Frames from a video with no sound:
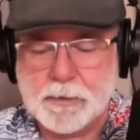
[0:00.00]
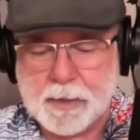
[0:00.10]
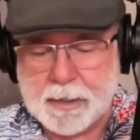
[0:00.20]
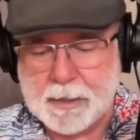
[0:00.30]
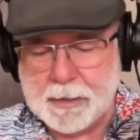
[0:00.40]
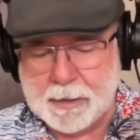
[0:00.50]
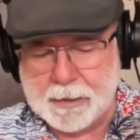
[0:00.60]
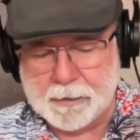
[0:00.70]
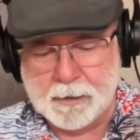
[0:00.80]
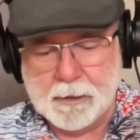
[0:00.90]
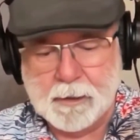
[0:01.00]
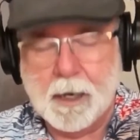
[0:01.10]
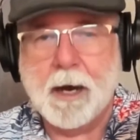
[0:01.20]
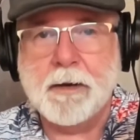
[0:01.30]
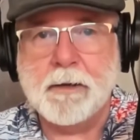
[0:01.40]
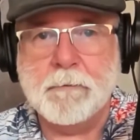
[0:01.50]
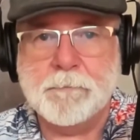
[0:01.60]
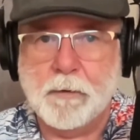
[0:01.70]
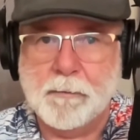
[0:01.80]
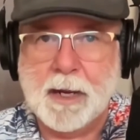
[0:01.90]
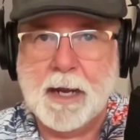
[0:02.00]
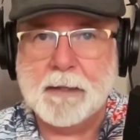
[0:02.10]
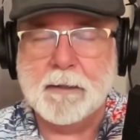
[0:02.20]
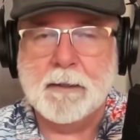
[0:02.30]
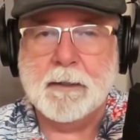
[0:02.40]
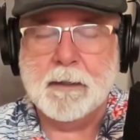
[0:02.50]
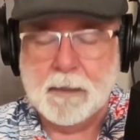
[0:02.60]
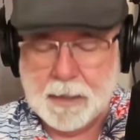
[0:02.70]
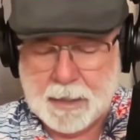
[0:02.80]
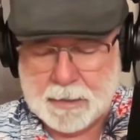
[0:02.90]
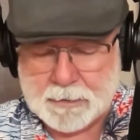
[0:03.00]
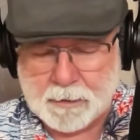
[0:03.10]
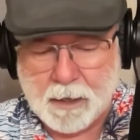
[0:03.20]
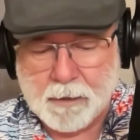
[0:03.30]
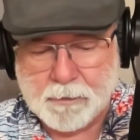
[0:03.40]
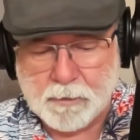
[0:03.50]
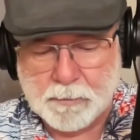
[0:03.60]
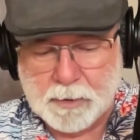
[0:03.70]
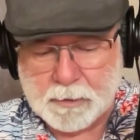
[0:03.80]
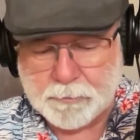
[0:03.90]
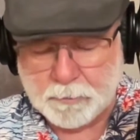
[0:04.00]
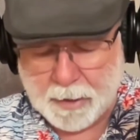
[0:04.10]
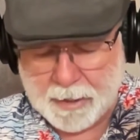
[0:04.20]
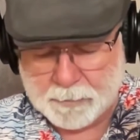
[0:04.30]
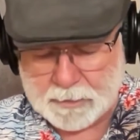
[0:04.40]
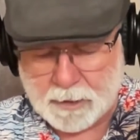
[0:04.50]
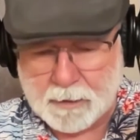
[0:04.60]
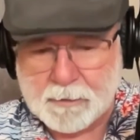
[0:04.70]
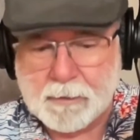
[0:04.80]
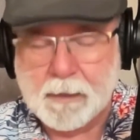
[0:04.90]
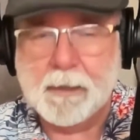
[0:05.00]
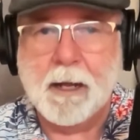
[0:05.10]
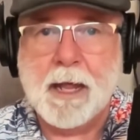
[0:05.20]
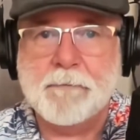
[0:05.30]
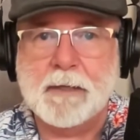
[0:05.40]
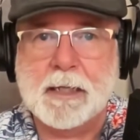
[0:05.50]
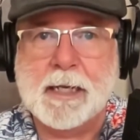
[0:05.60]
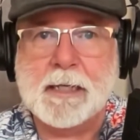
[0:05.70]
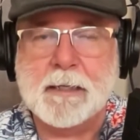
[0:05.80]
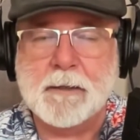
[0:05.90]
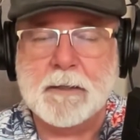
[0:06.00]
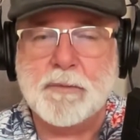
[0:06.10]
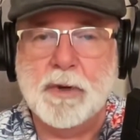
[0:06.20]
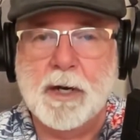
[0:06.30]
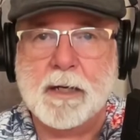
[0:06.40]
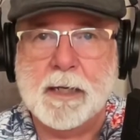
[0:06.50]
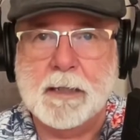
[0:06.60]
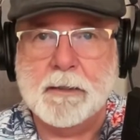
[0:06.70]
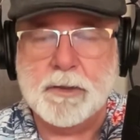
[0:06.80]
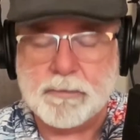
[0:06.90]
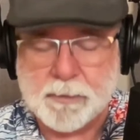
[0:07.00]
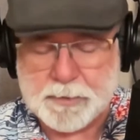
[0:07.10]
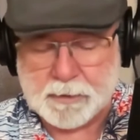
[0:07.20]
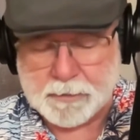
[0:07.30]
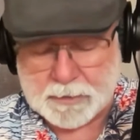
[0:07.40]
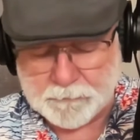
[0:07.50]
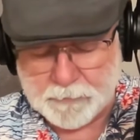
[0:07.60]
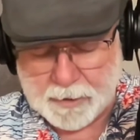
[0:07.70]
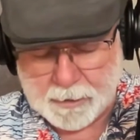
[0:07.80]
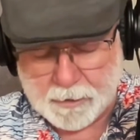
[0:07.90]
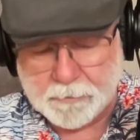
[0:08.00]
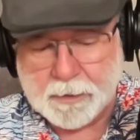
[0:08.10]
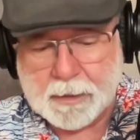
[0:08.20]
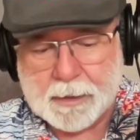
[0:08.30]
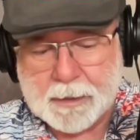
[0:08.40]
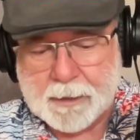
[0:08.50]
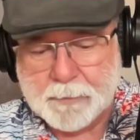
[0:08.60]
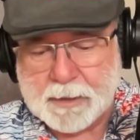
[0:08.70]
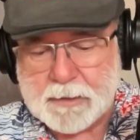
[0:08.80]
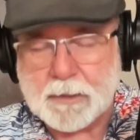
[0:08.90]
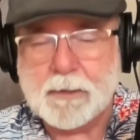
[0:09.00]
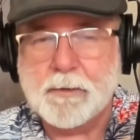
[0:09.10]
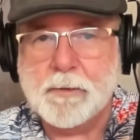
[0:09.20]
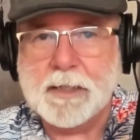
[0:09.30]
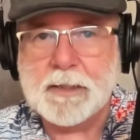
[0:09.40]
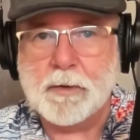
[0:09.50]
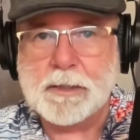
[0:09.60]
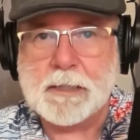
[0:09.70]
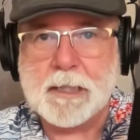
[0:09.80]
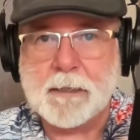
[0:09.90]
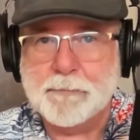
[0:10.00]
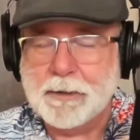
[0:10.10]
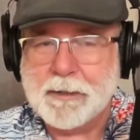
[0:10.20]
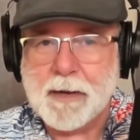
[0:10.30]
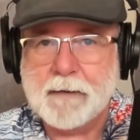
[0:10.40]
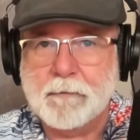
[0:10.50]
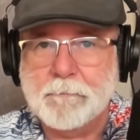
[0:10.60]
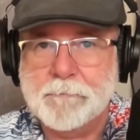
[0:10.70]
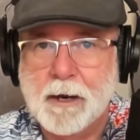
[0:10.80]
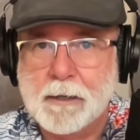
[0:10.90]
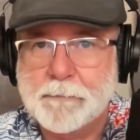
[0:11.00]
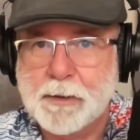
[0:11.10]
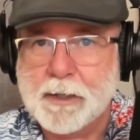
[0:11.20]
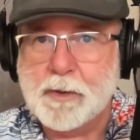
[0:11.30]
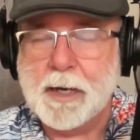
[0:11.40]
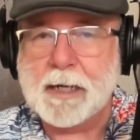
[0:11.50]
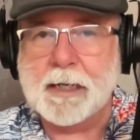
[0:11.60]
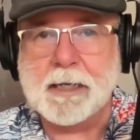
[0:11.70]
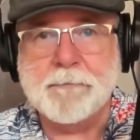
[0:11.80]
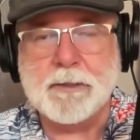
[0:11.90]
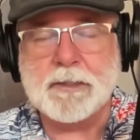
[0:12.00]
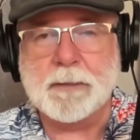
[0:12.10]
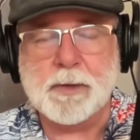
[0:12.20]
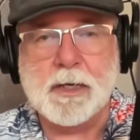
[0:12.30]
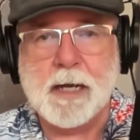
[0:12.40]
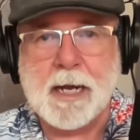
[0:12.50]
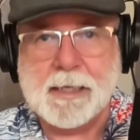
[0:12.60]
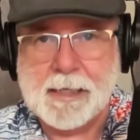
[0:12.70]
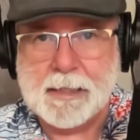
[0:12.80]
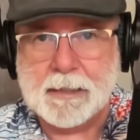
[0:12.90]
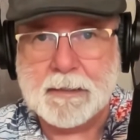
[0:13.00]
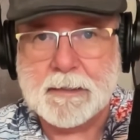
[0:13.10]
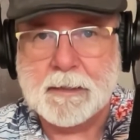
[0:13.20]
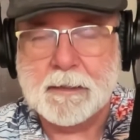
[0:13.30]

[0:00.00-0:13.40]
get it in audio format as an audio book through Amazon. And I'll have the link to this book in the description of this video. But this is a good resource because it can pull you out of a funk pretty quick and give you some good ideas